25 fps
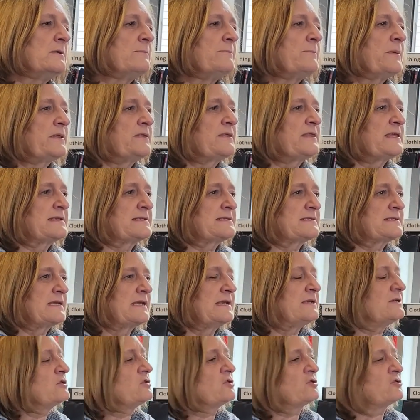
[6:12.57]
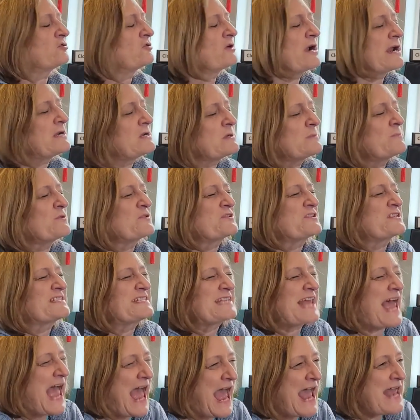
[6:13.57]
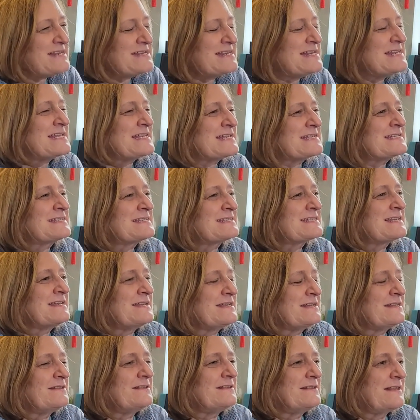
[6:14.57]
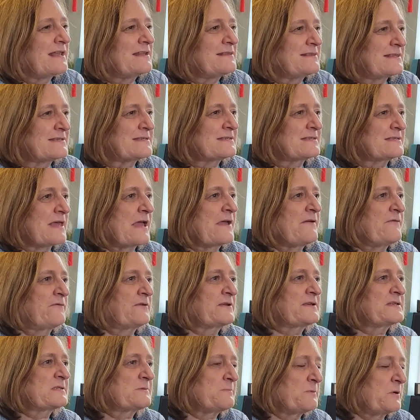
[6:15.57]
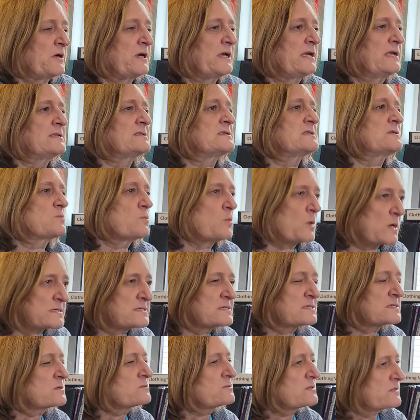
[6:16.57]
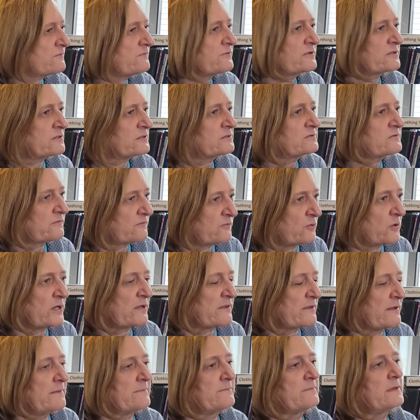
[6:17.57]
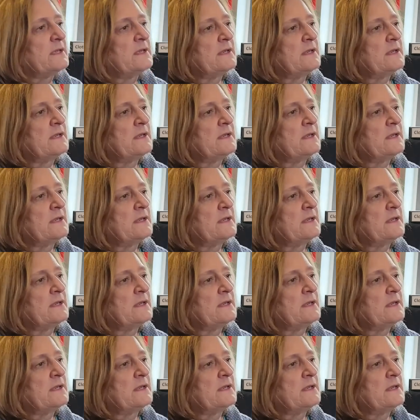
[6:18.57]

but this incredible sadness that this life experience was so difficult for them.